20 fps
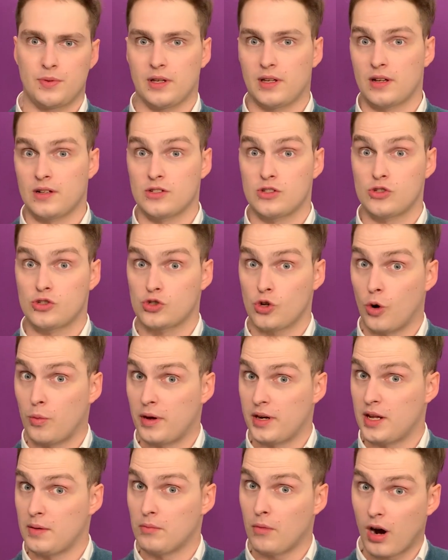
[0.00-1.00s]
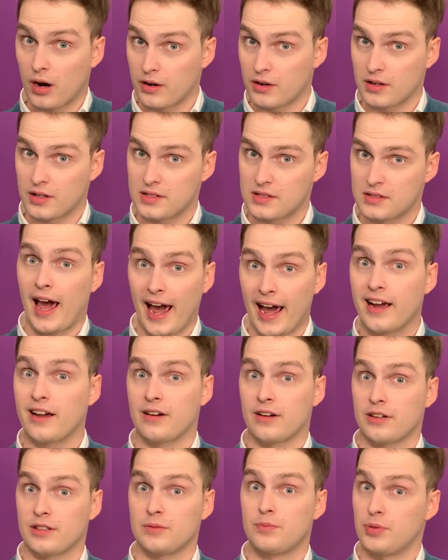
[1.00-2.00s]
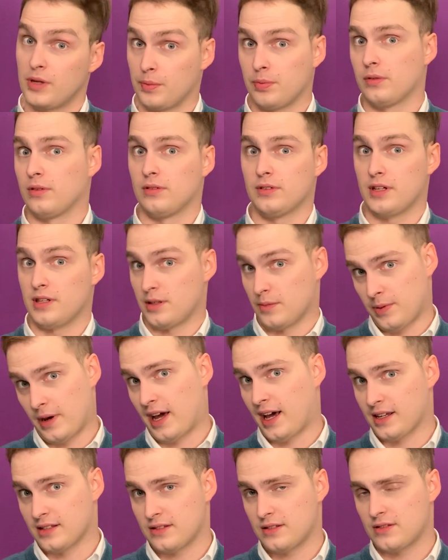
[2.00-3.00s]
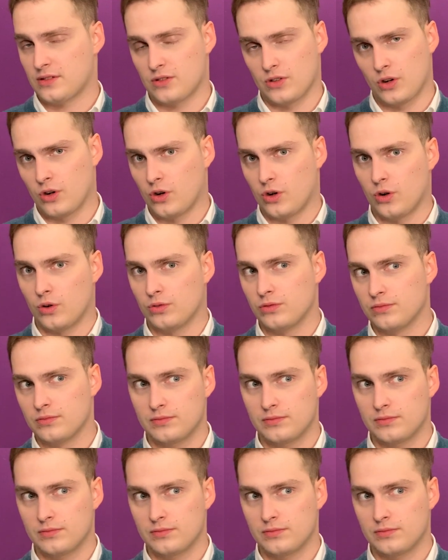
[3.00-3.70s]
because so many monarchs angered people in the past, so